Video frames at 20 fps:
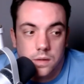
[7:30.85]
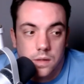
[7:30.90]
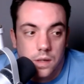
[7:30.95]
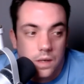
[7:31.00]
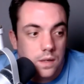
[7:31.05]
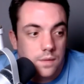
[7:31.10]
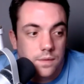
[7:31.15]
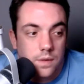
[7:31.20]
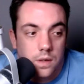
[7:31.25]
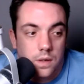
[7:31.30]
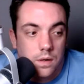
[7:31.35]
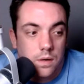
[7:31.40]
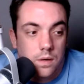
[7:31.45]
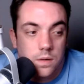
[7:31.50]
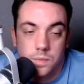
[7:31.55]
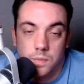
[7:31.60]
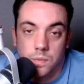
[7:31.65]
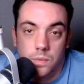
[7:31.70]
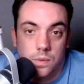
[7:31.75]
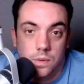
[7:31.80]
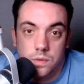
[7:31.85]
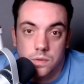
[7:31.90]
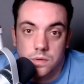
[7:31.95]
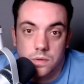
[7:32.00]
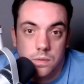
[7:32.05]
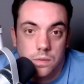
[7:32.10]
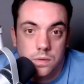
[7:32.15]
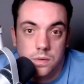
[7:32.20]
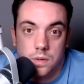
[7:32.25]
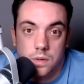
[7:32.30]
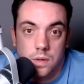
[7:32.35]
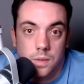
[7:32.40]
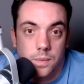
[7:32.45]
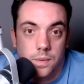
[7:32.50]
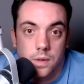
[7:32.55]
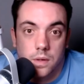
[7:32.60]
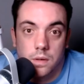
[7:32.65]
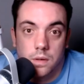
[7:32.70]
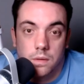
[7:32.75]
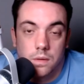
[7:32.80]
Don't even ask me what the score is going to
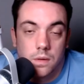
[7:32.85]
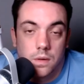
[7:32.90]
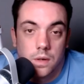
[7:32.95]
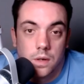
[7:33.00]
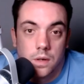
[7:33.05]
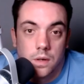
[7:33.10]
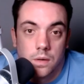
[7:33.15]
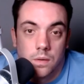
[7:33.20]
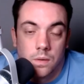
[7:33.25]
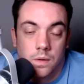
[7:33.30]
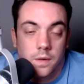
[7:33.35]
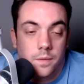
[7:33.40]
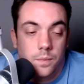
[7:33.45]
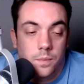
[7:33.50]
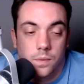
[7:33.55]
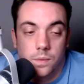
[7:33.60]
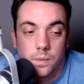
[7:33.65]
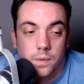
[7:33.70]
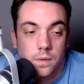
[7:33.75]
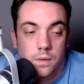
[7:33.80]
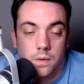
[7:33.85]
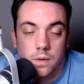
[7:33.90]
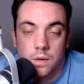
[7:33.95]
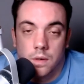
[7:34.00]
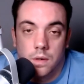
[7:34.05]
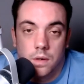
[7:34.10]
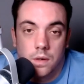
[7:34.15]
be or if we win or not.